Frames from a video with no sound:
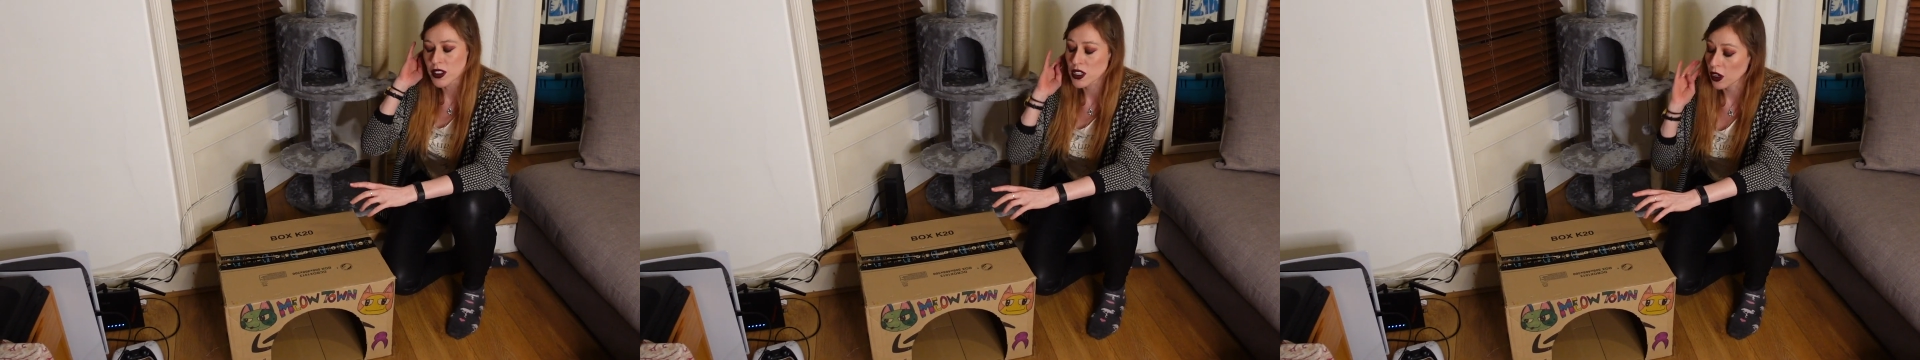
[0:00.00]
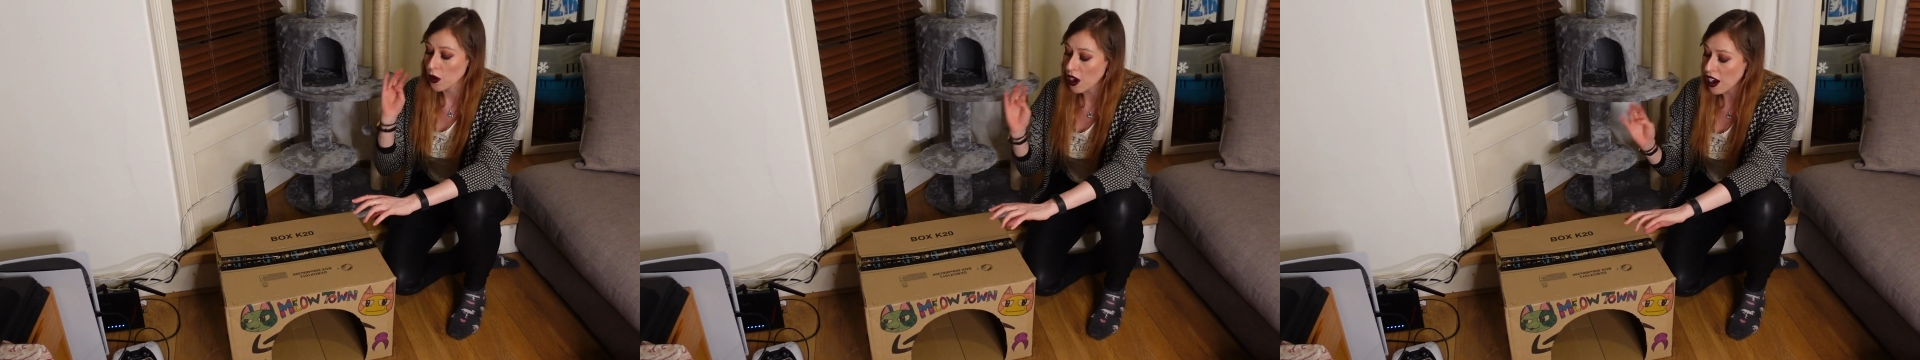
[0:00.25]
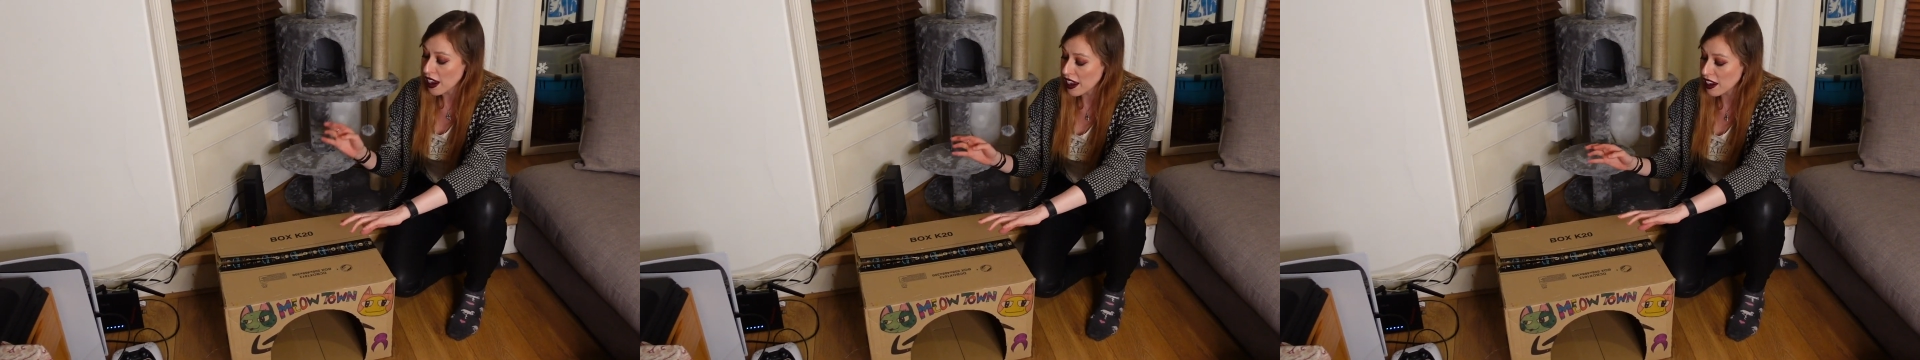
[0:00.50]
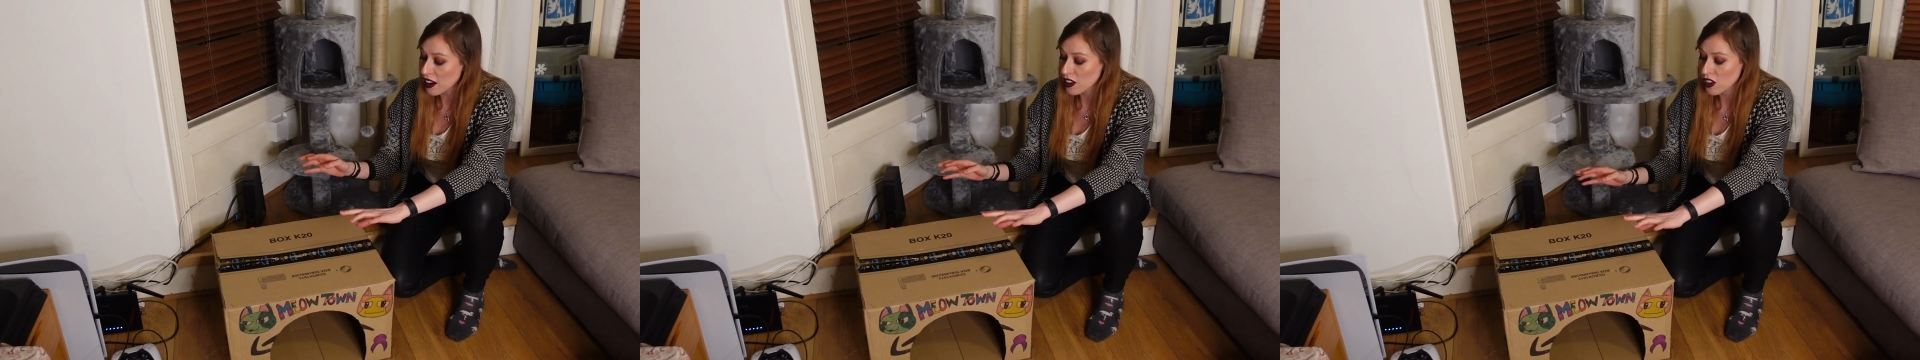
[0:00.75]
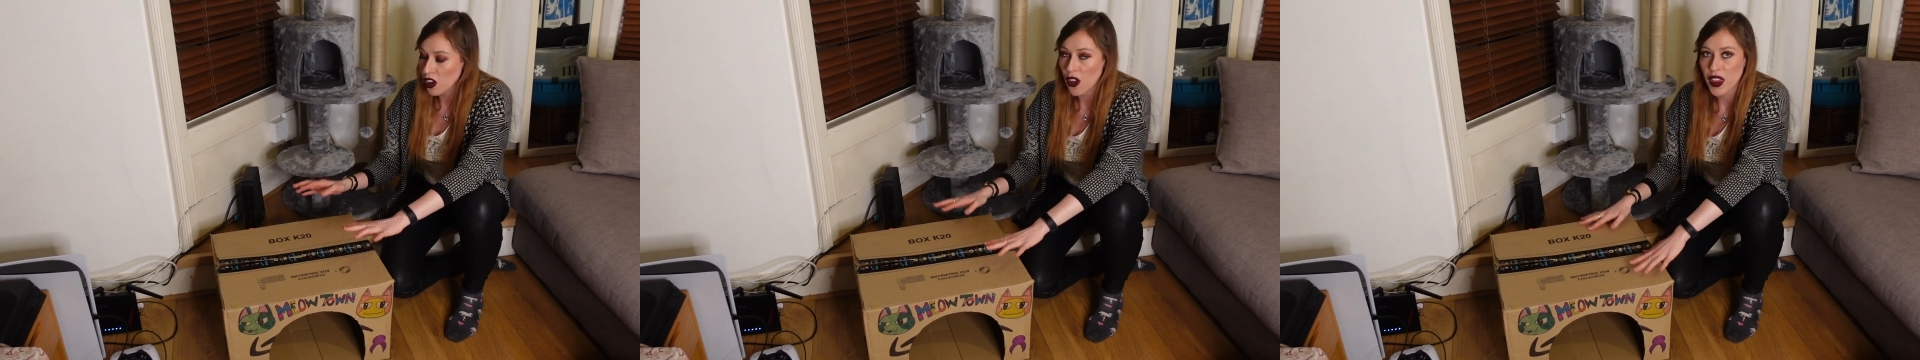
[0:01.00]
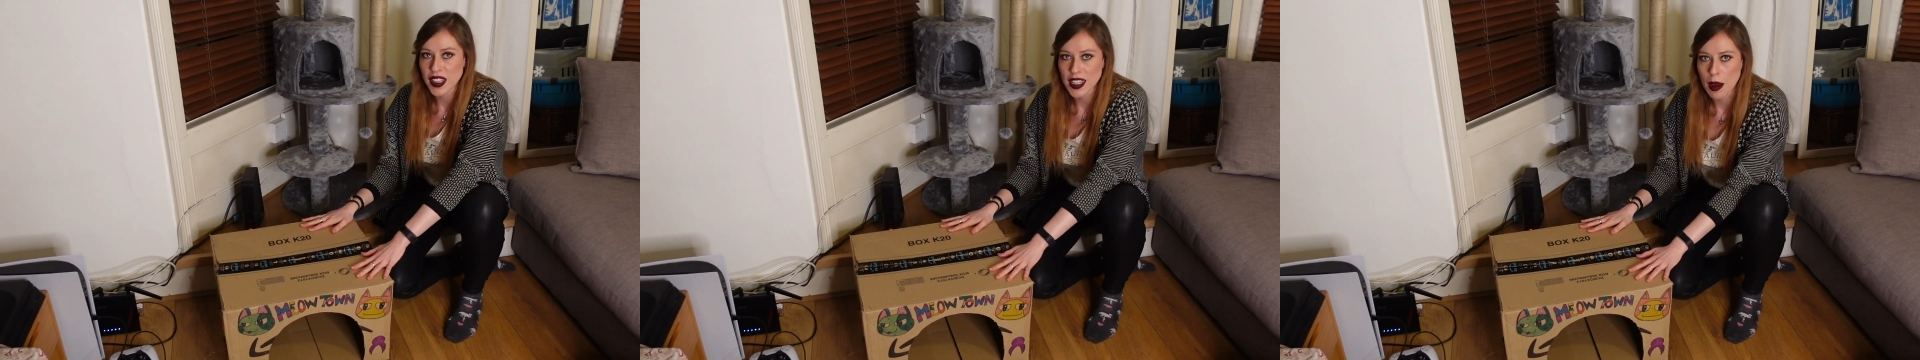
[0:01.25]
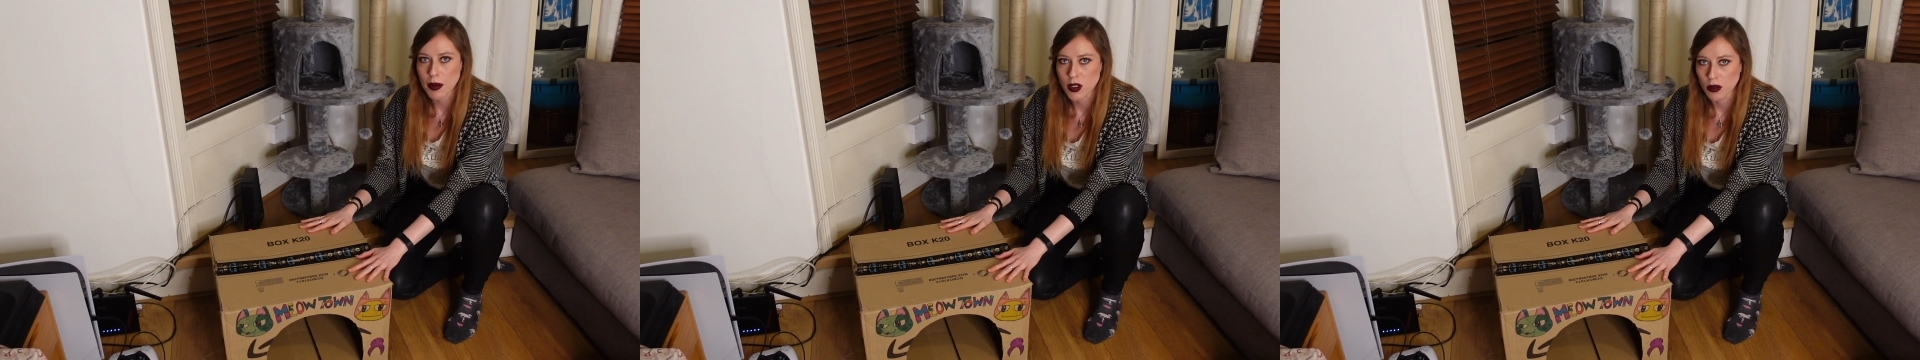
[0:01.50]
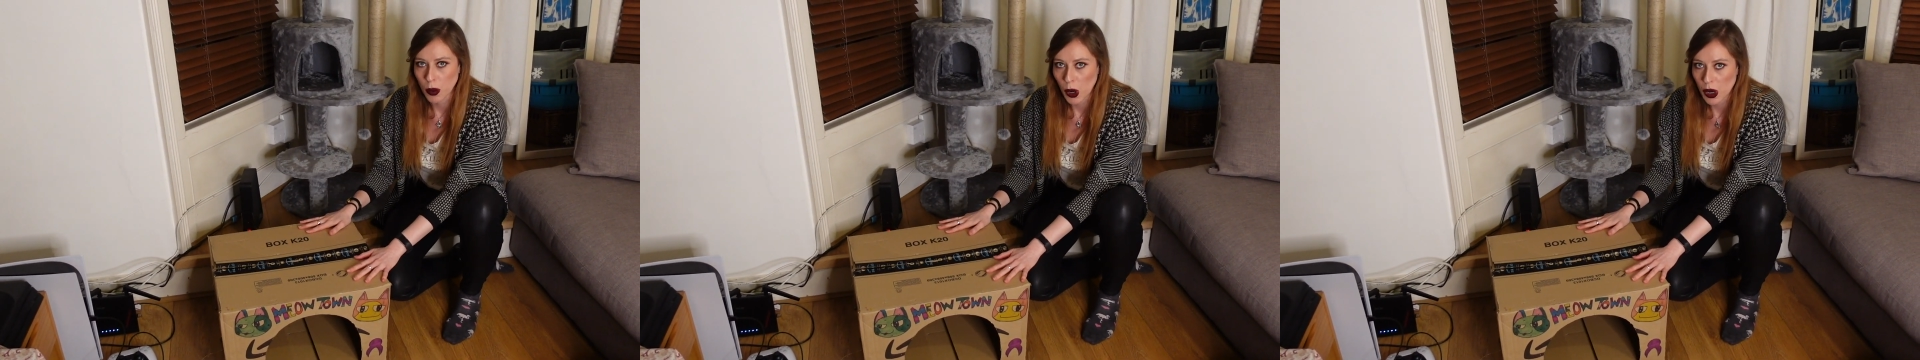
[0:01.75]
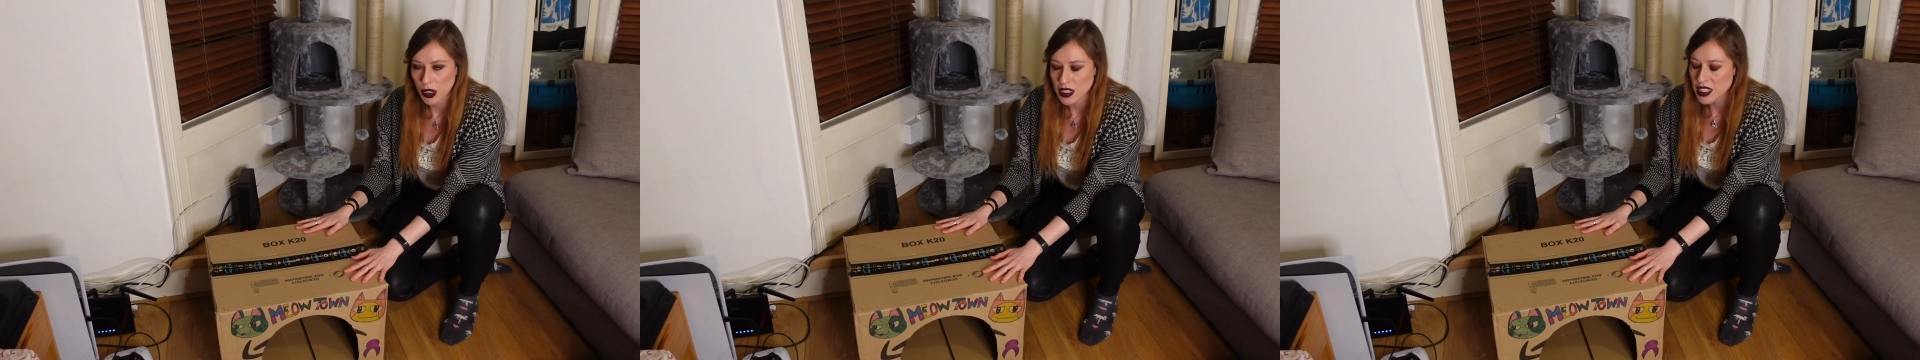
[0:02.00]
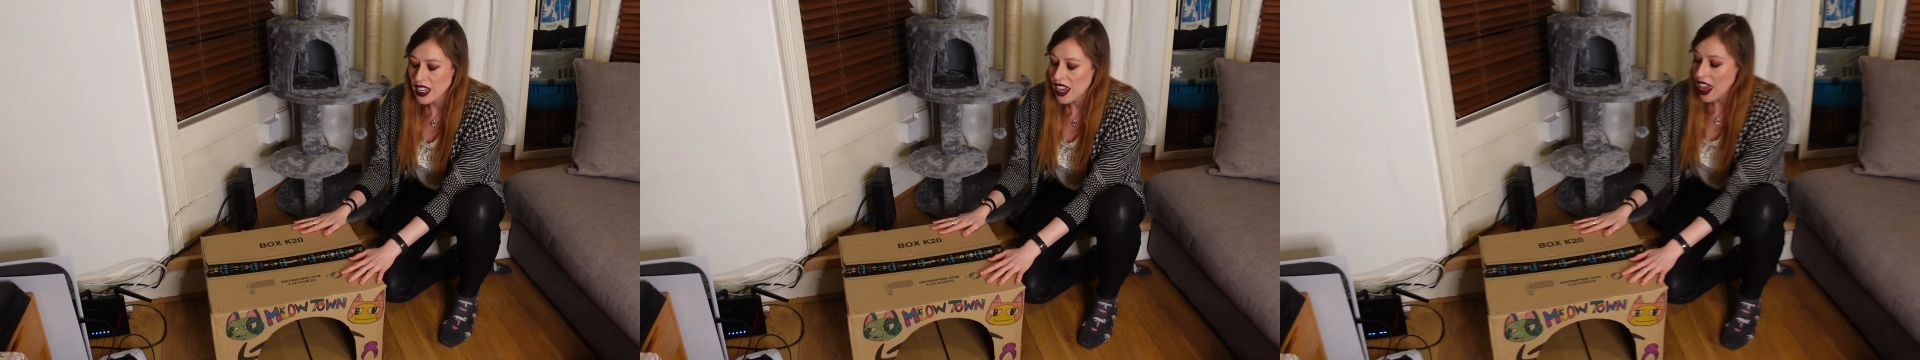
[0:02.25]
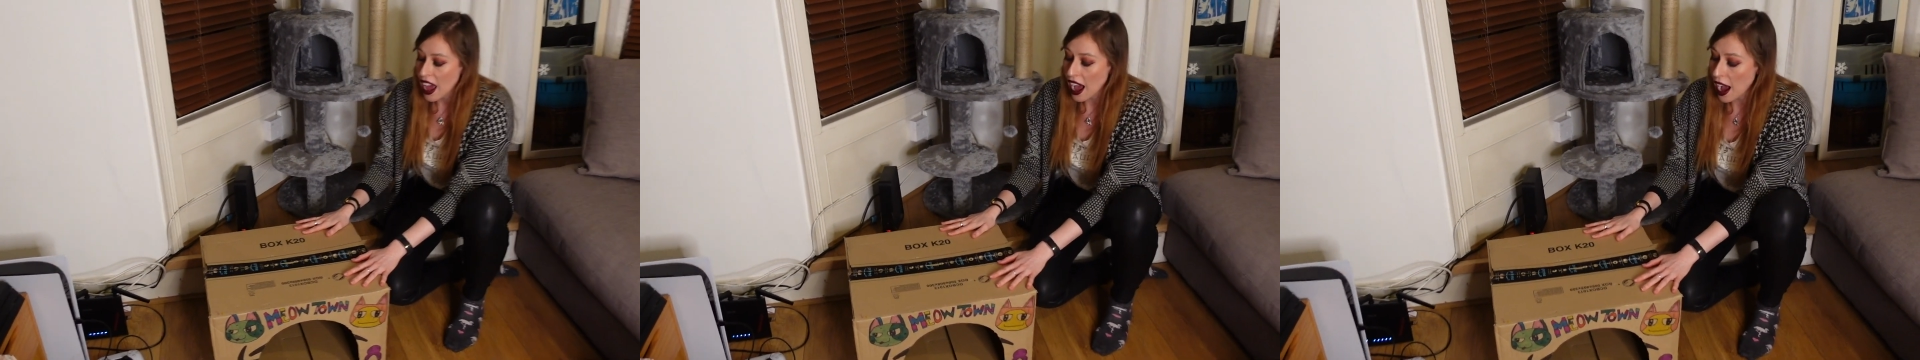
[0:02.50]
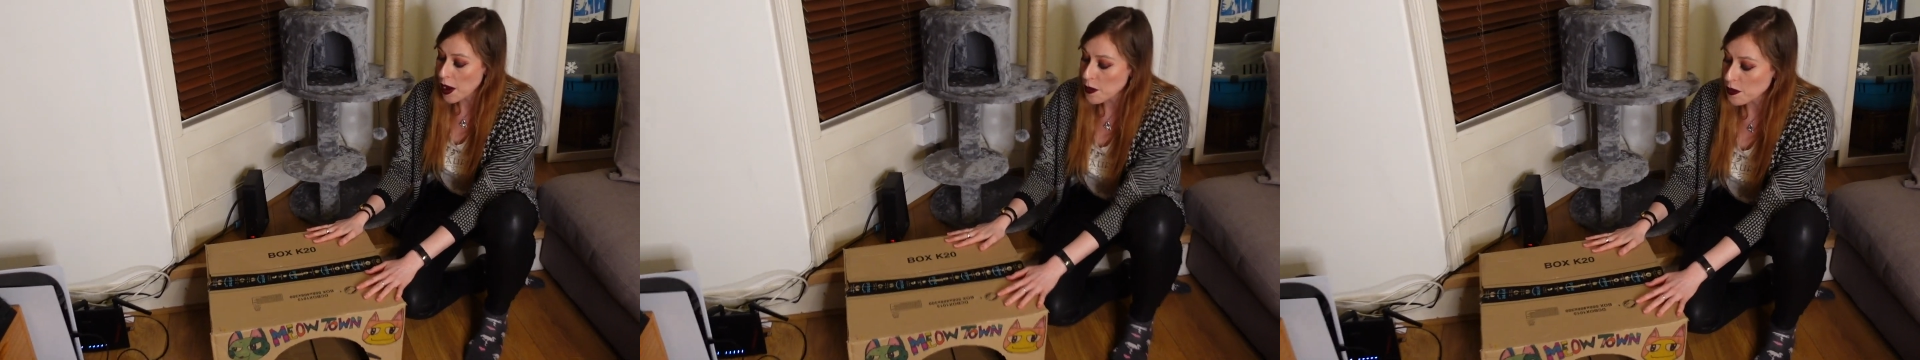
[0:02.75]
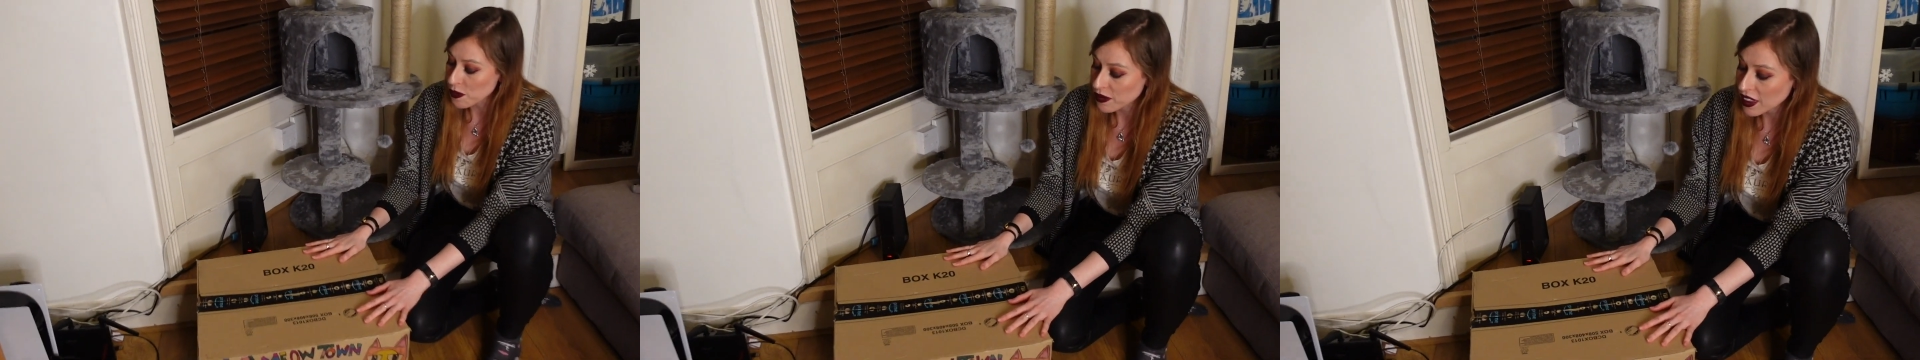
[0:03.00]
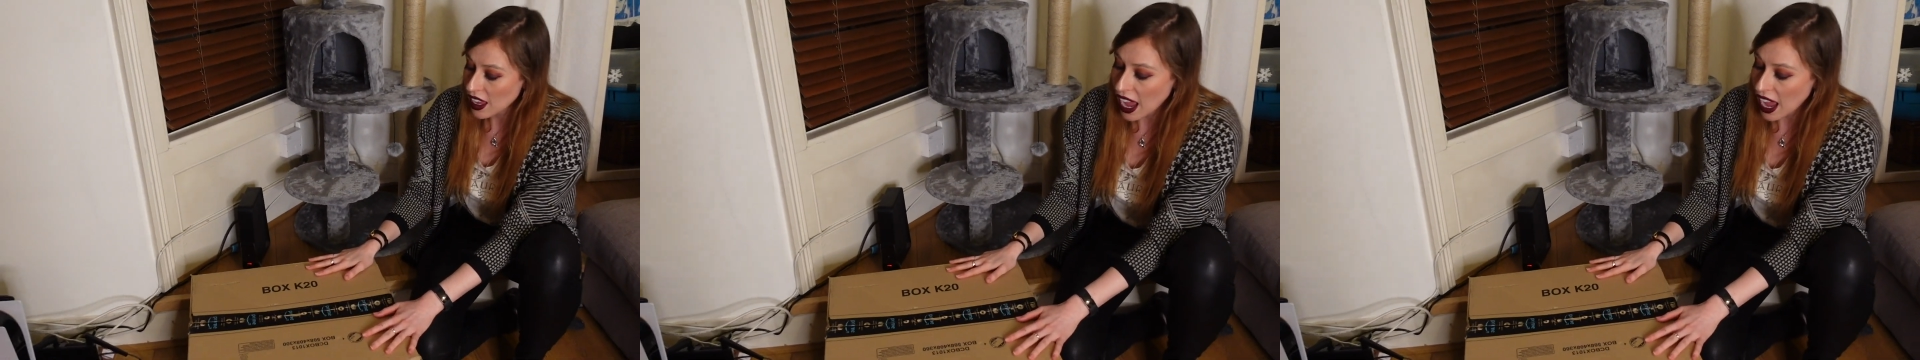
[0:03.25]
So I got this Amazon box, um,